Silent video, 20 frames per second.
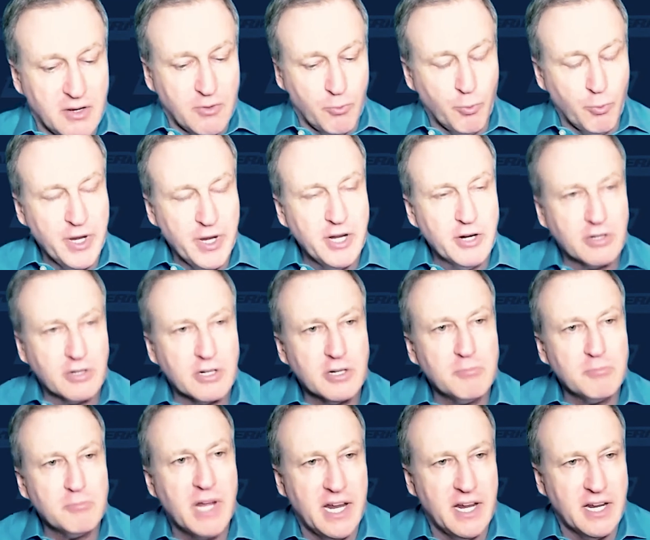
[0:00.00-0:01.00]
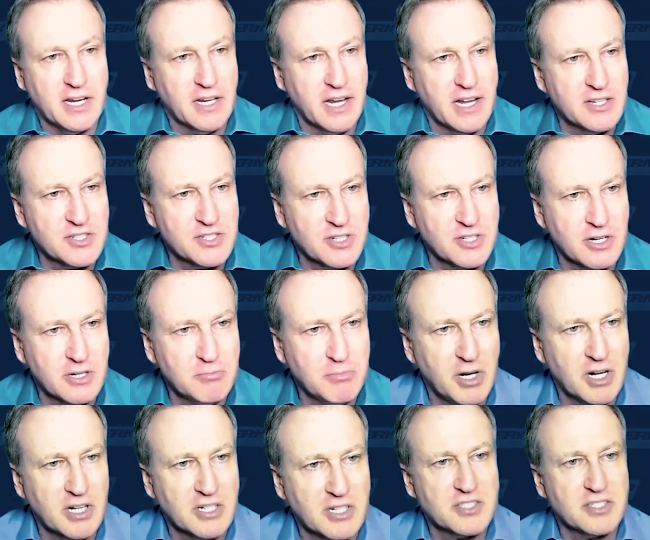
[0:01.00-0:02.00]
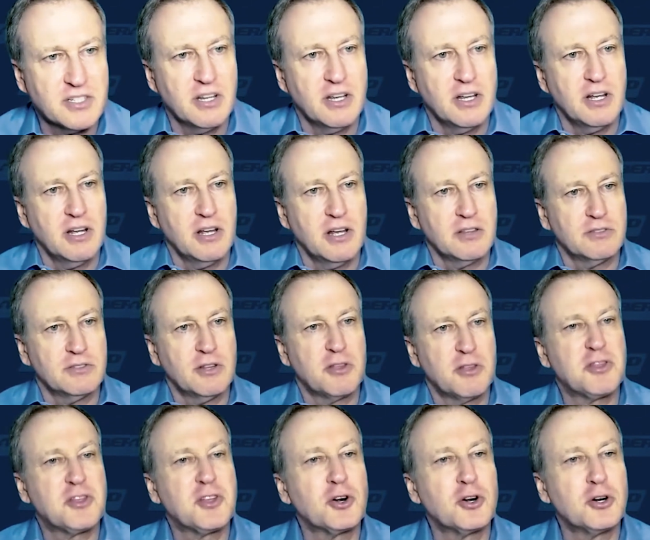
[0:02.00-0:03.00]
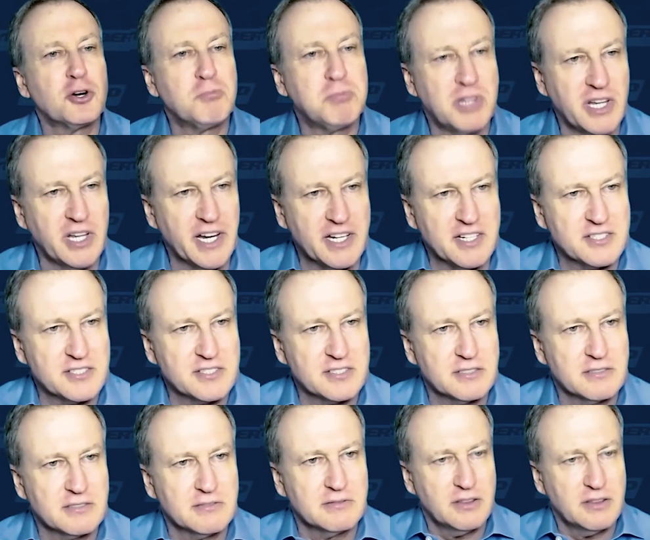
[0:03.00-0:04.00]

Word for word: We are going to make Starbucks the third place.